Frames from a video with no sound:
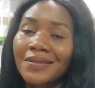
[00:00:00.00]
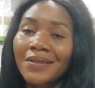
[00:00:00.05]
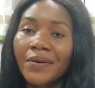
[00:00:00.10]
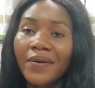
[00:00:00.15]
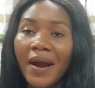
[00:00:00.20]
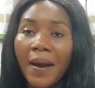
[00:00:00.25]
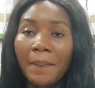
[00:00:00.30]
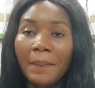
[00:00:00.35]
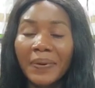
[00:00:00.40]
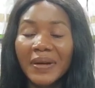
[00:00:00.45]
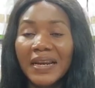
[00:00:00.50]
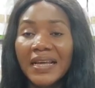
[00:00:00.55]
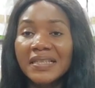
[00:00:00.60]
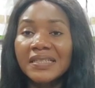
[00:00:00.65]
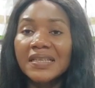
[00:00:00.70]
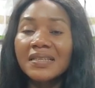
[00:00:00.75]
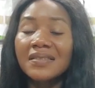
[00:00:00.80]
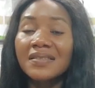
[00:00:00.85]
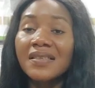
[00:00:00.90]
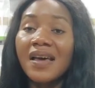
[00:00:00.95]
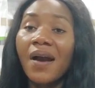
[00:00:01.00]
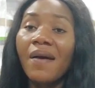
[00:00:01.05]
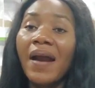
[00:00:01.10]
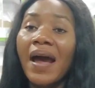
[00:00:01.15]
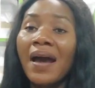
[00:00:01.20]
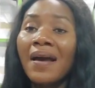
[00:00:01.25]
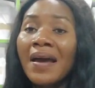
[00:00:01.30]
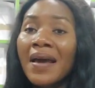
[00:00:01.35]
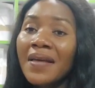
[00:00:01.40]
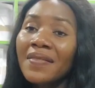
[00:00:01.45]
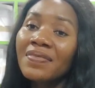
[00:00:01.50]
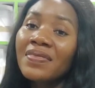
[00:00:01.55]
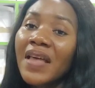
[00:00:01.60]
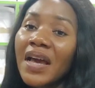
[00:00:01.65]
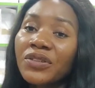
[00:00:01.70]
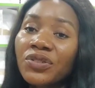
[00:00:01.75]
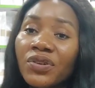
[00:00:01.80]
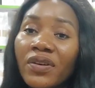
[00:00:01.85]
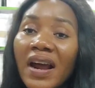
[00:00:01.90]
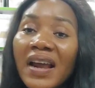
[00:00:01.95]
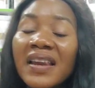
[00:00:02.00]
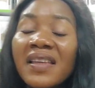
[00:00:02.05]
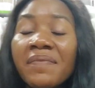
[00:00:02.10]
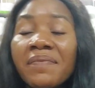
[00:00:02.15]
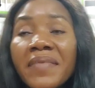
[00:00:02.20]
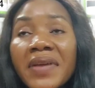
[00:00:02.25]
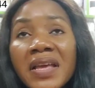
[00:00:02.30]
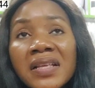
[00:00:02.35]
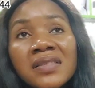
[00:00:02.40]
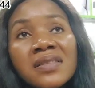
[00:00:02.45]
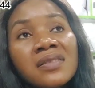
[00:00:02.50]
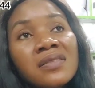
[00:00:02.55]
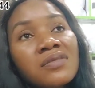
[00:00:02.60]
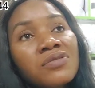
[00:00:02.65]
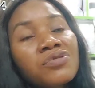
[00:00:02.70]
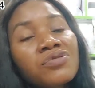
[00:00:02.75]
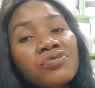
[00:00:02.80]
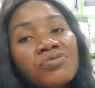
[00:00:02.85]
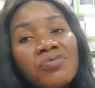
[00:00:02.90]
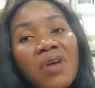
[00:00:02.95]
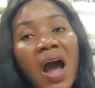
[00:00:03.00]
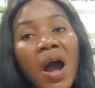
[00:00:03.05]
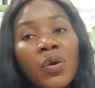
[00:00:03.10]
there are places that are naturally meant to